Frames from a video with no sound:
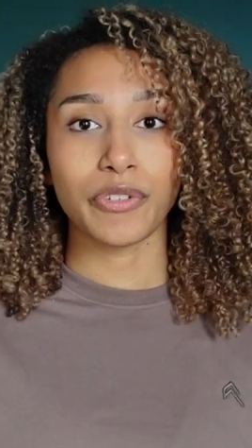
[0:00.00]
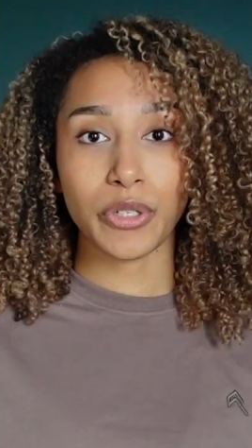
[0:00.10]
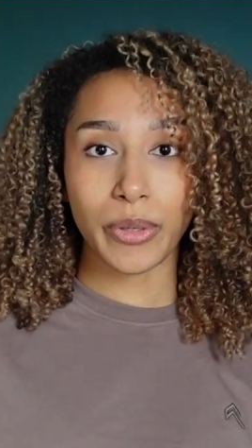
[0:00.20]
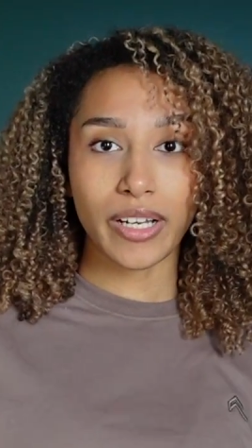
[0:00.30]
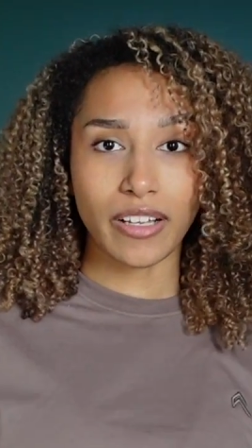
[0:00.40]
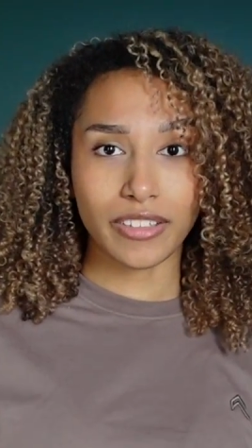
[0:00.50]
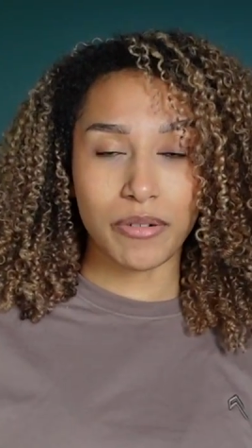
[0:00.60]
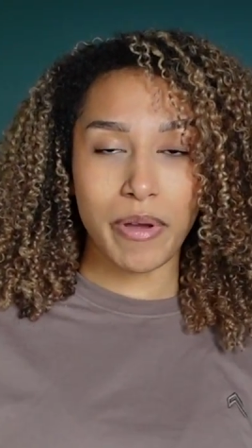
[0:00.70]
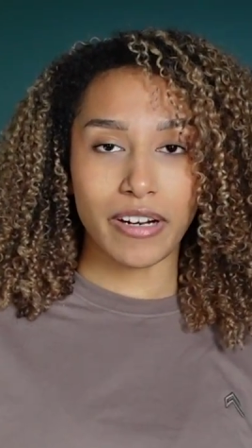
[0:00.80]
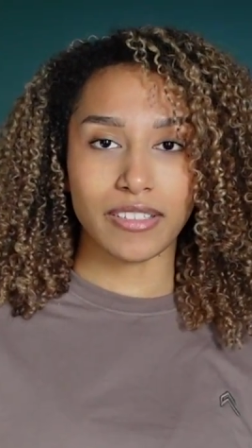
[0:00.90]
For a quick color
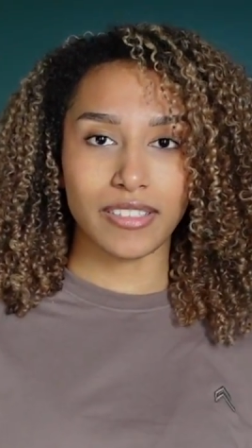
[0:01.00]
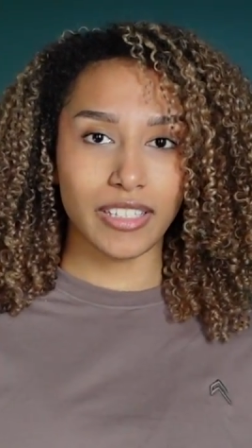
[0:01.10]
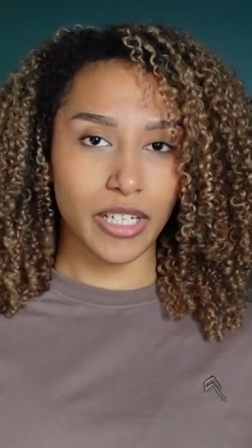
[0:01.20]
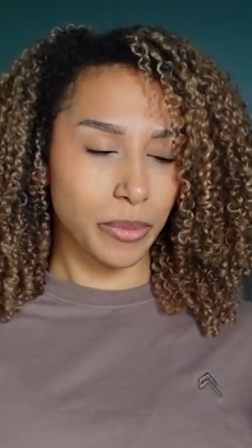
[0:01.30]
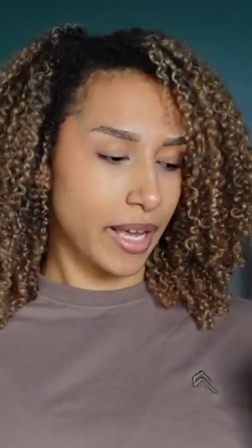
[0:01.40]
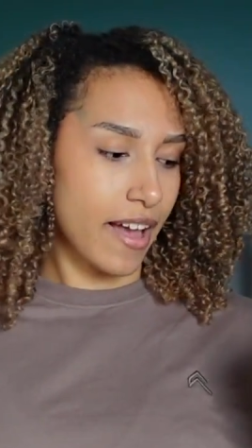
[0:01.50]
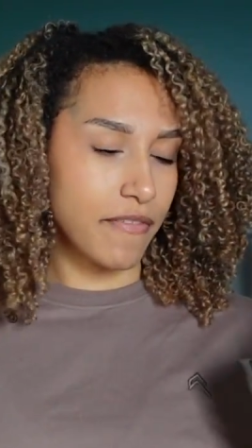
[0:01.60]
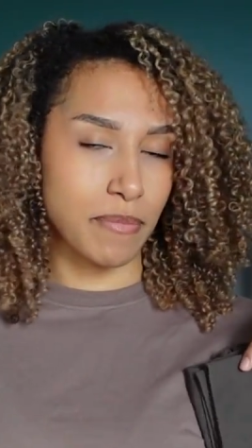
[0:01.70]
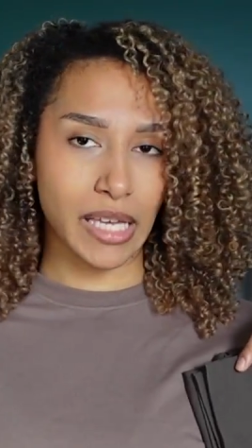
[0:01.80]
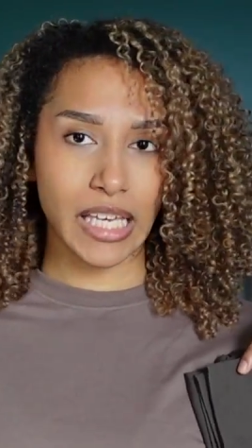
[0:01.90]
comparison, here we
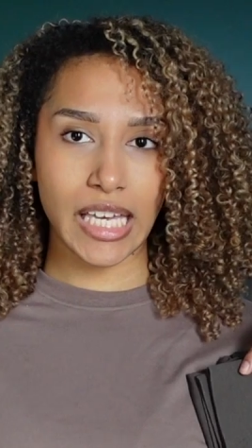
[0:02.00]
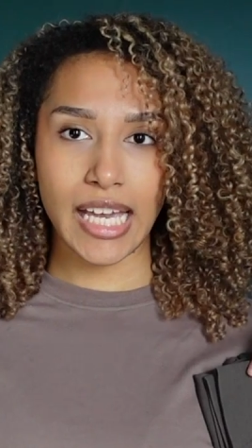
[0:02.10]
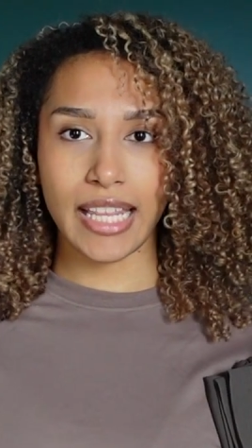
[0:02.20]
have Minky,